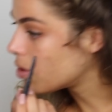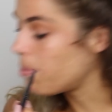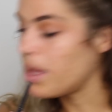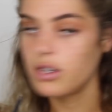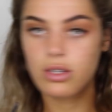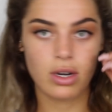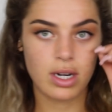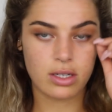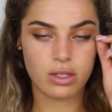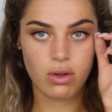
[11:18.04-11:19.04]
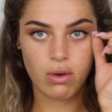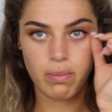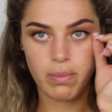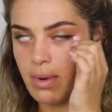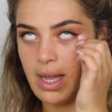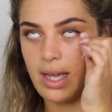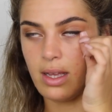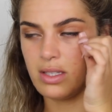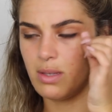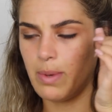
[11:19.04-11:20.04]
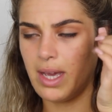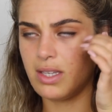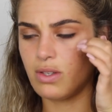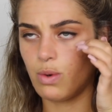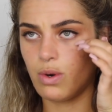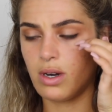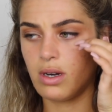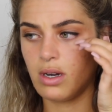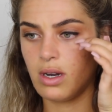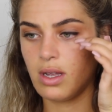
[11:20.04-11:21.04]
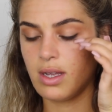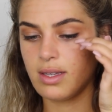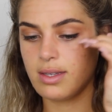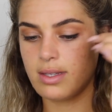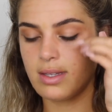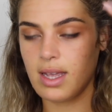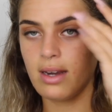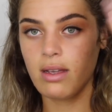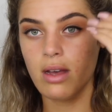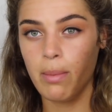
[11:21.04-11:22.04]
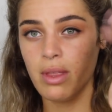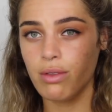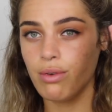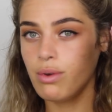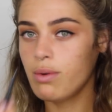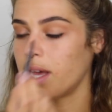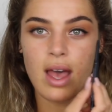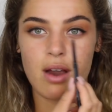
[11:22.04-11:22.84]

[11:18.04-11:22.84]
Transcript: So make sure there's no blank space or skin coming through.